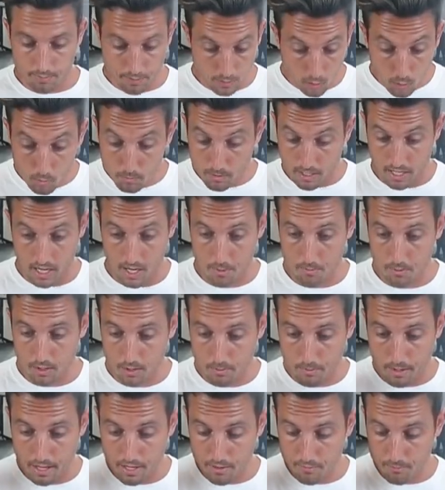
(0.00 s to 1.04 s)
film camera
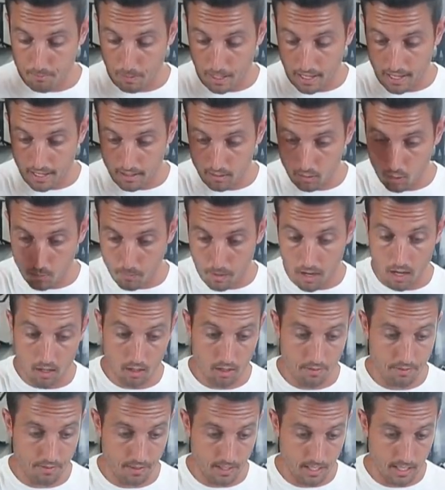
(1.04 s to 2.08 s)
made by
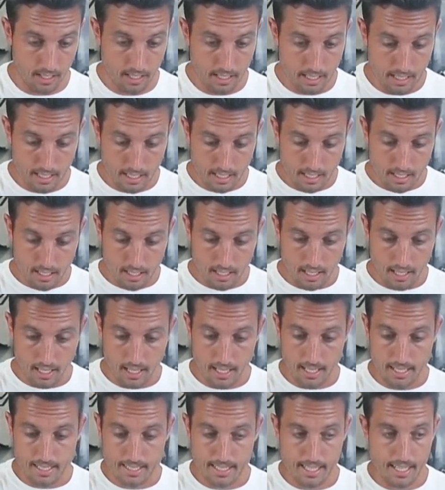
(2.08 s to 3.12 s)
Lomography.
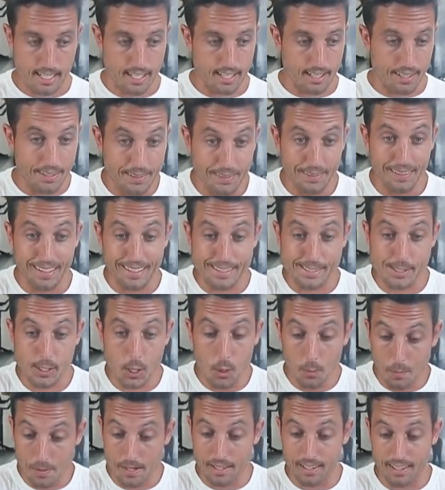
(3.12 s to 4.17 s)
And let's
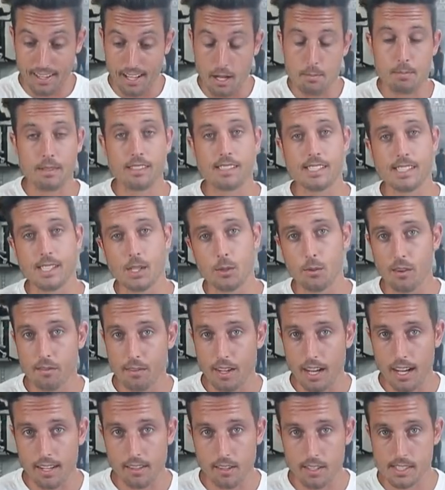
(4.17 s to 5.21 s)
open it up and see what we've
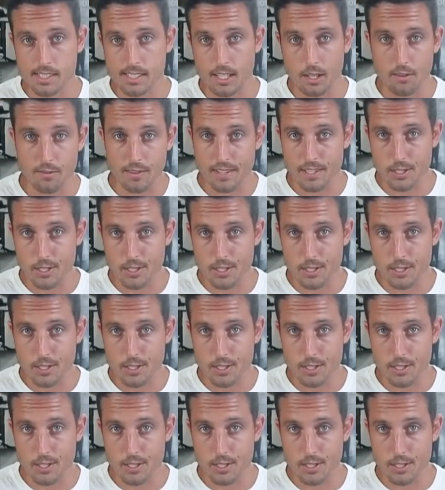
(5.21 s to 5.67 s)
gotten ourselves